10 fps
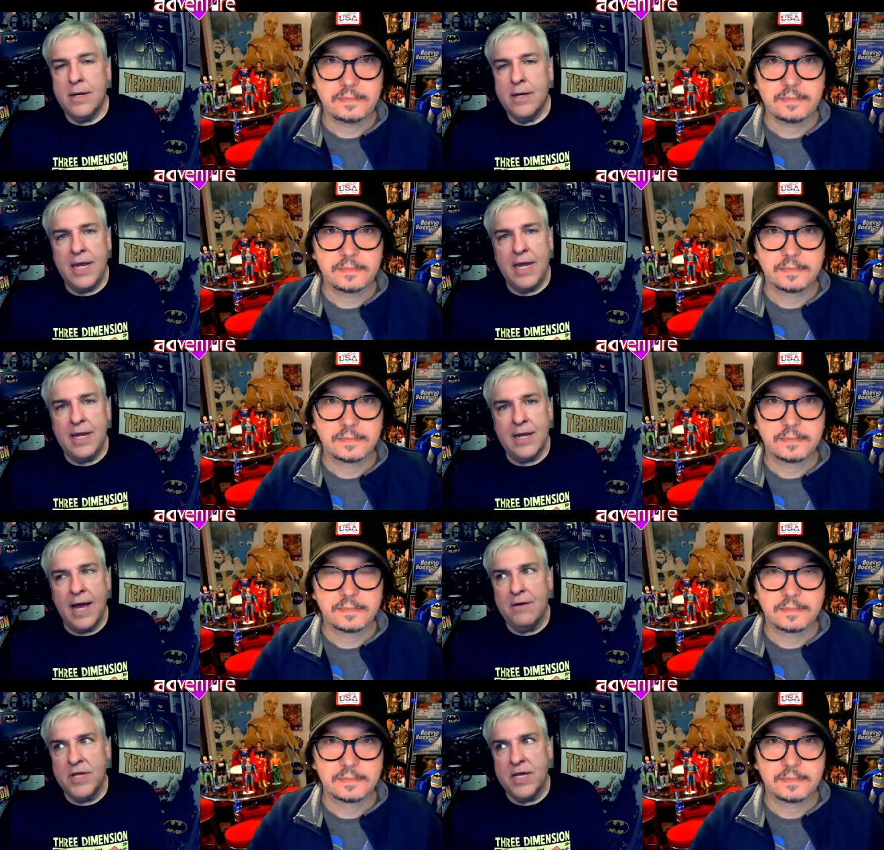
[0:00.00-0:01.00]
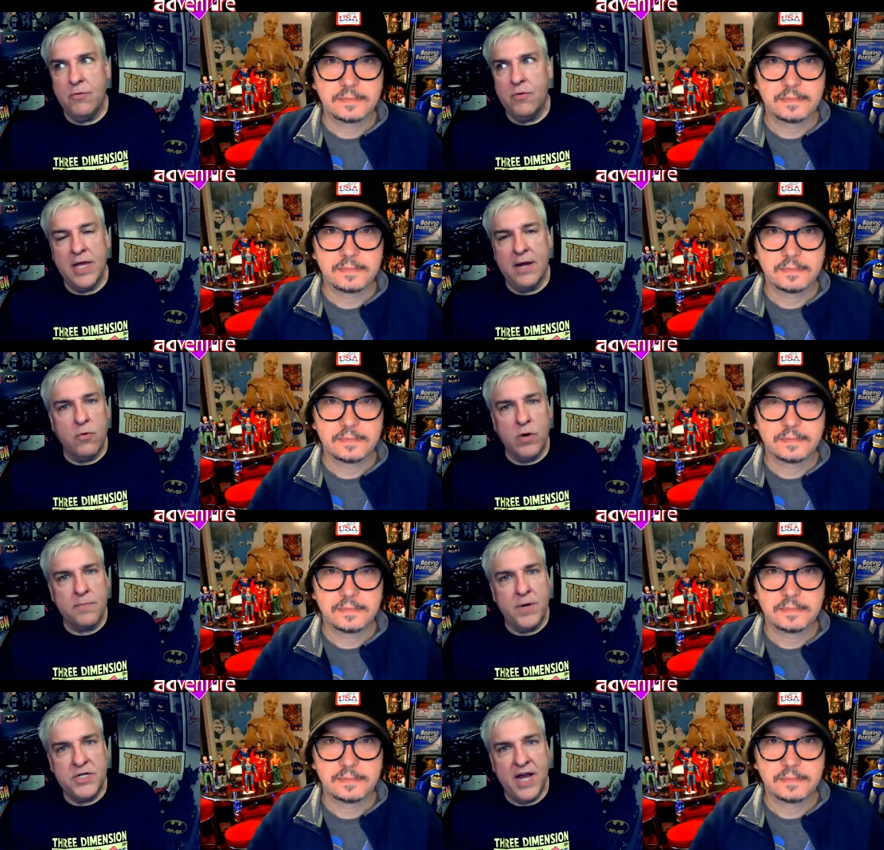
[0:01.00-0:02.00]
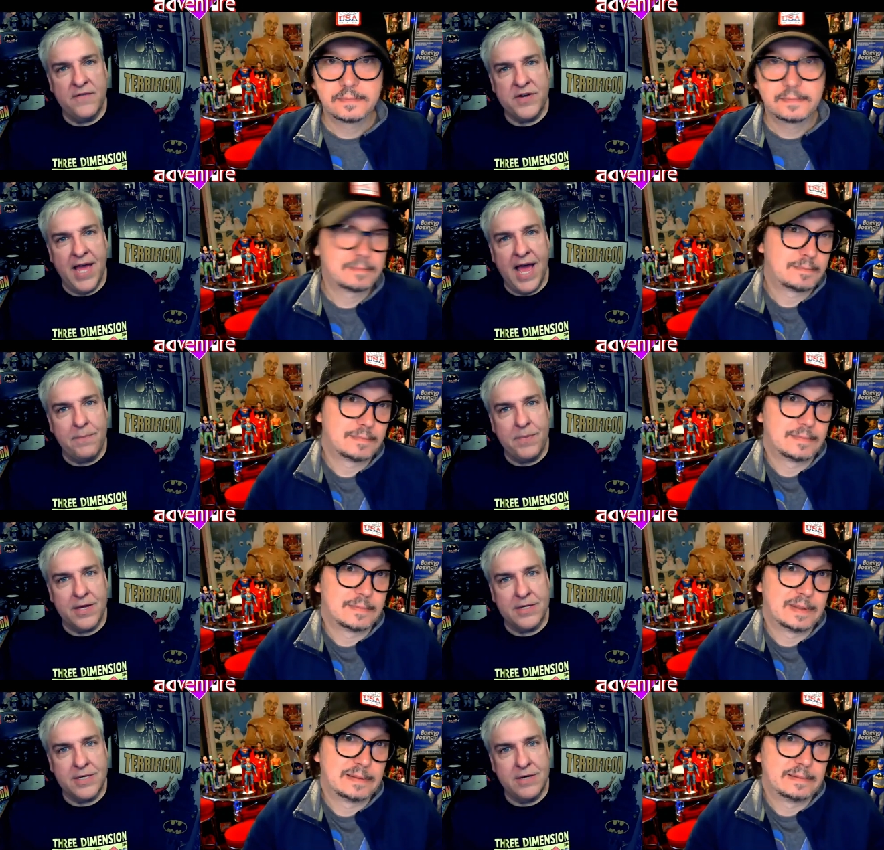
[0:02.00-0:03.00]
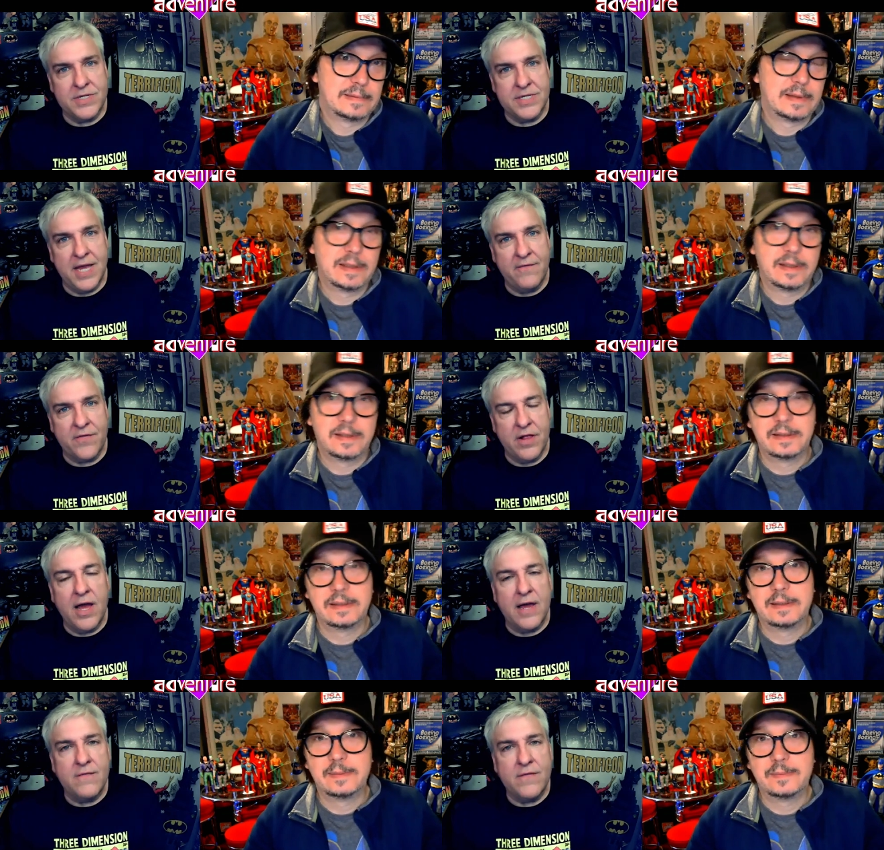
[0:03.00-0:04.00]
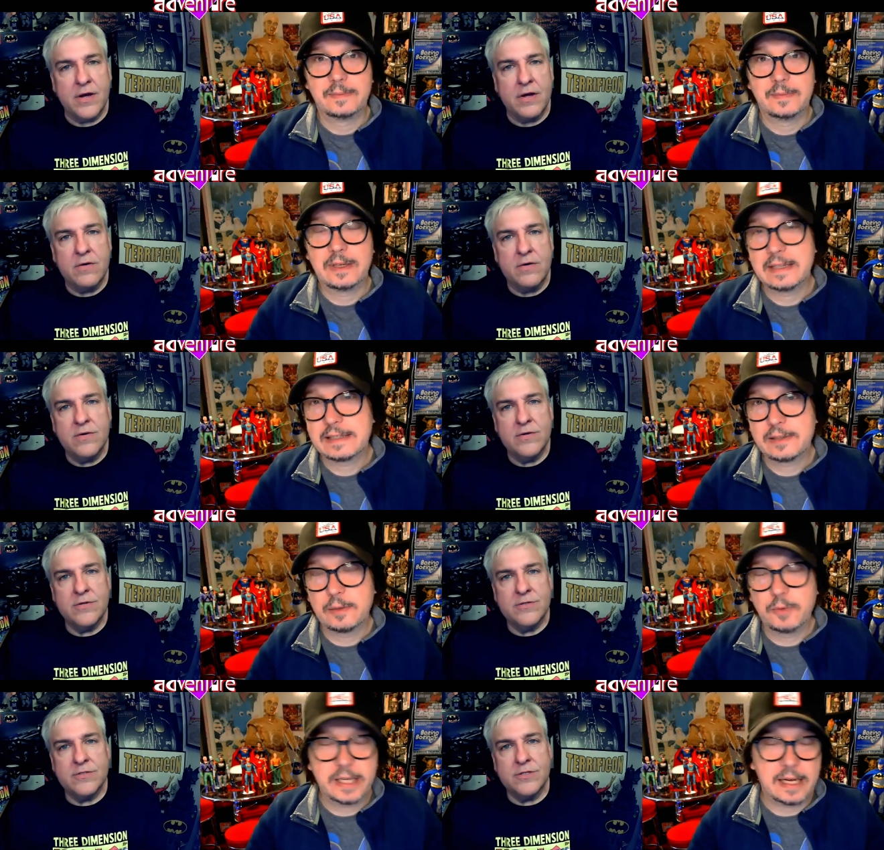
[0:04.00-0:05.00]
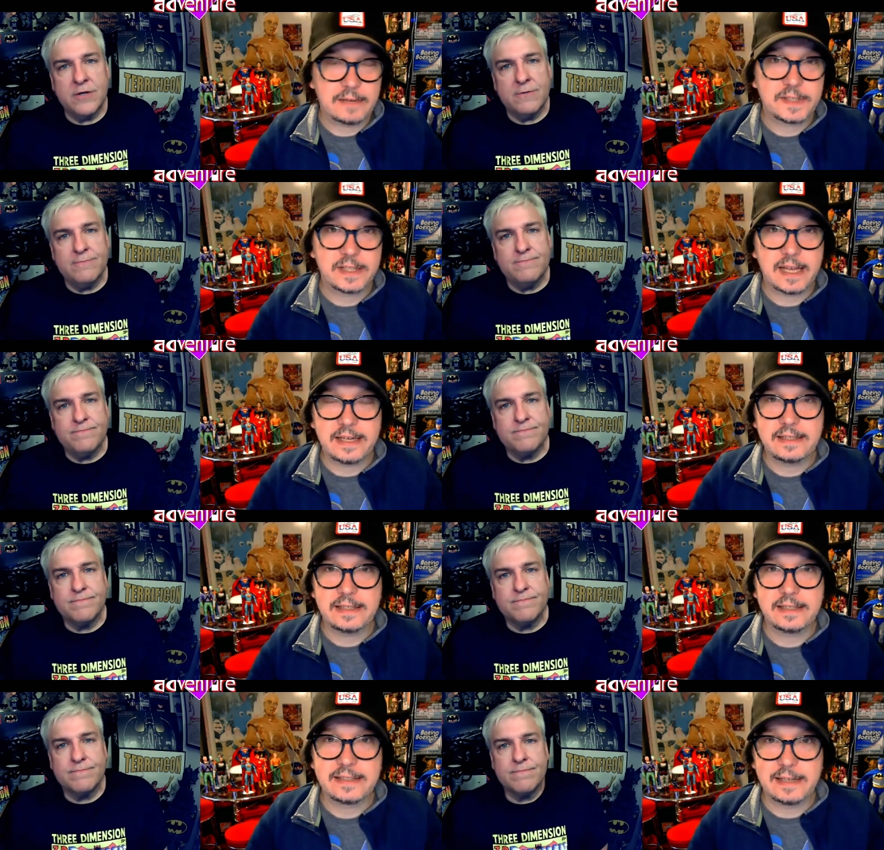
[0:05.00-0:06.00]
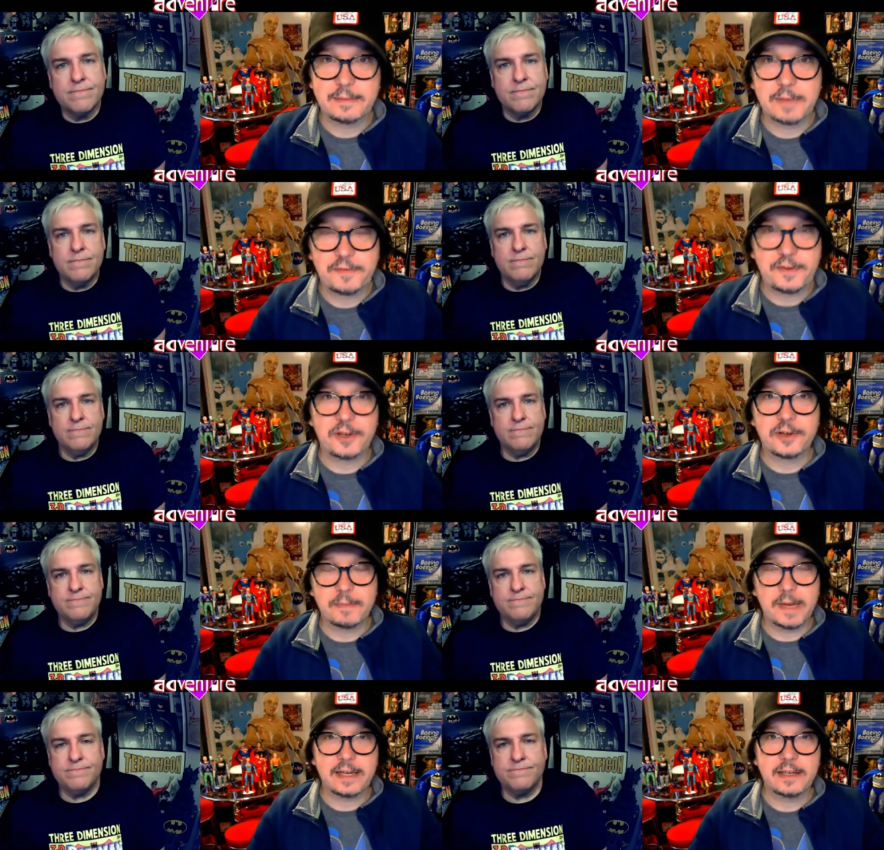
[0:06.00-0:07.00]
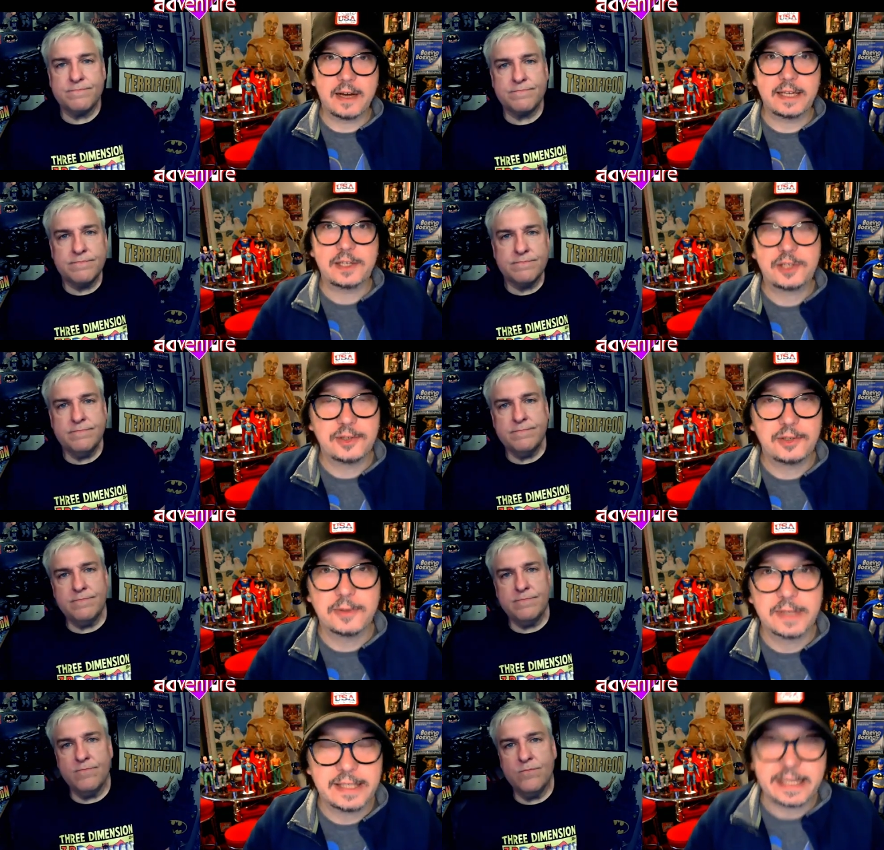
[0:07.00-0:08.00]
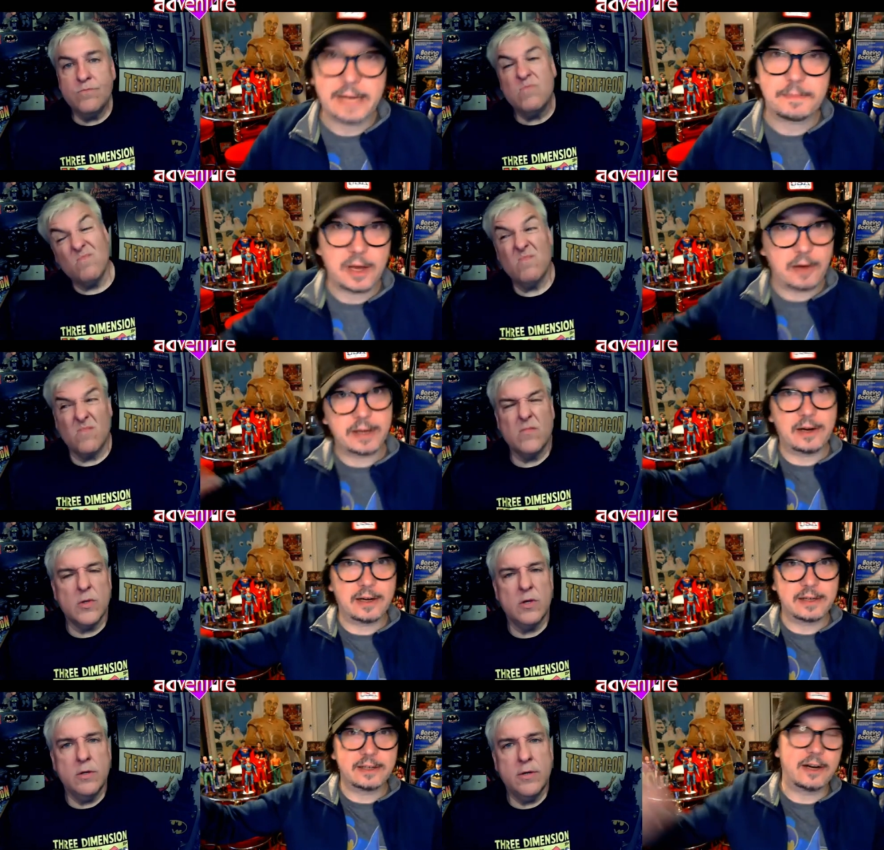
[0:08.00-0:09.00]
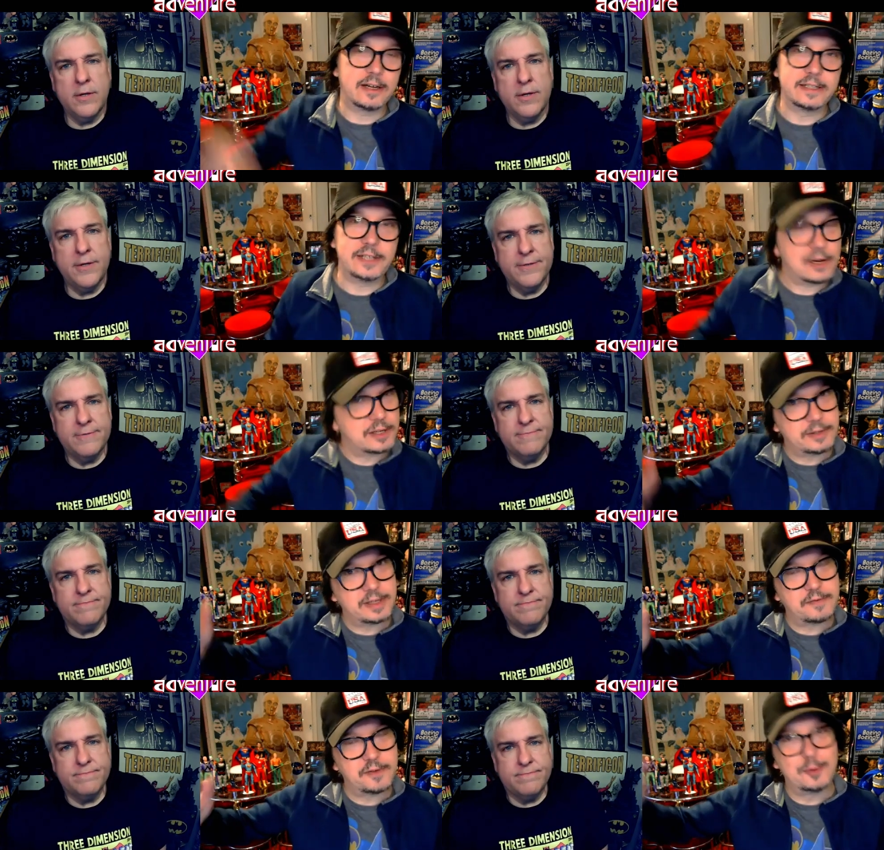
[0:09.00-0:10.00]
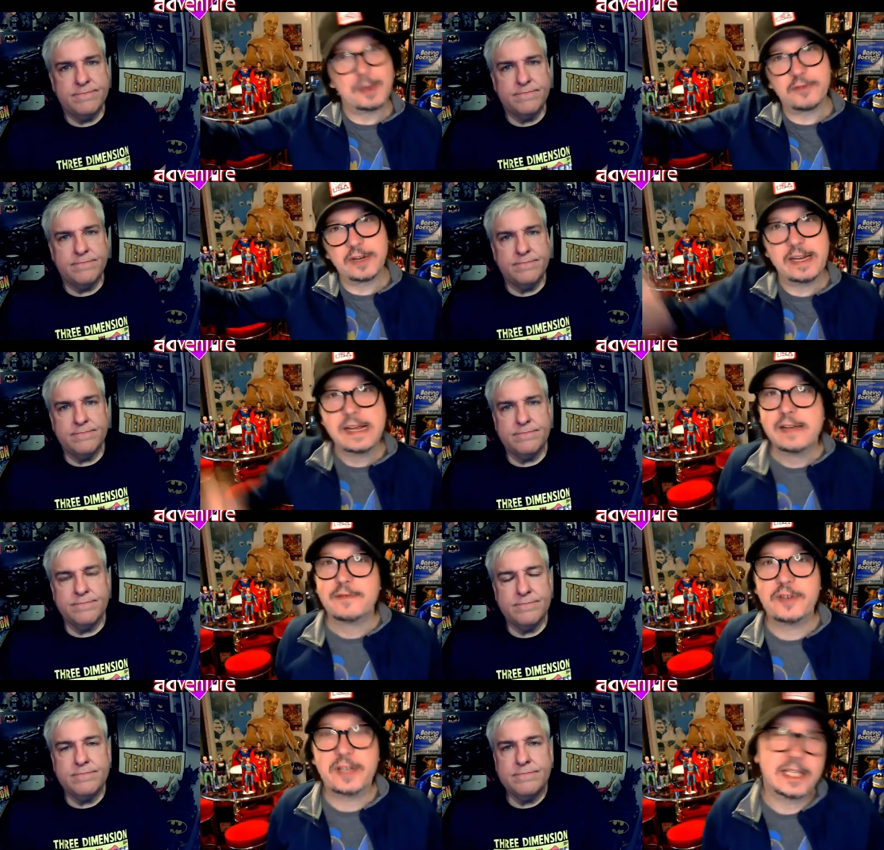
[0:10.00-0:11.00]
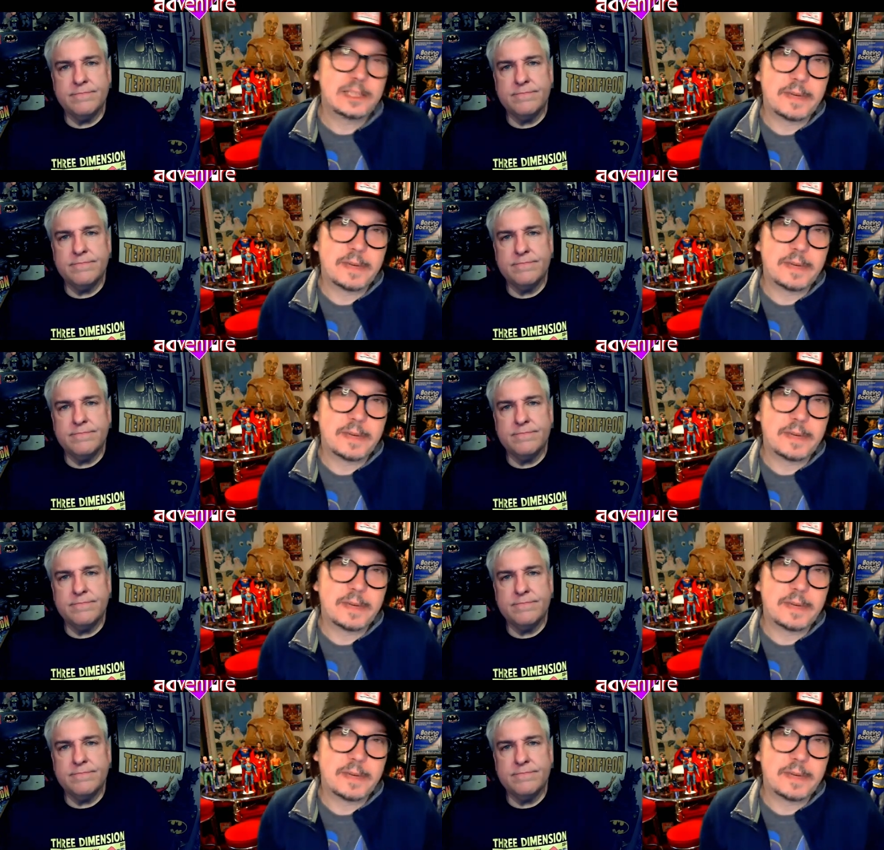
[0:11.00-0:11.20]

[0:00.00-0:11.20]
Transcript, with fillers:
Speaker 1: he I don't think he really had to work much after that because he was set for life. You know. Well, that's uh, well, after
Speaker 2: that he did um, a few Good Men in '92, and he kept going on and on, and you know, doing a film every few years.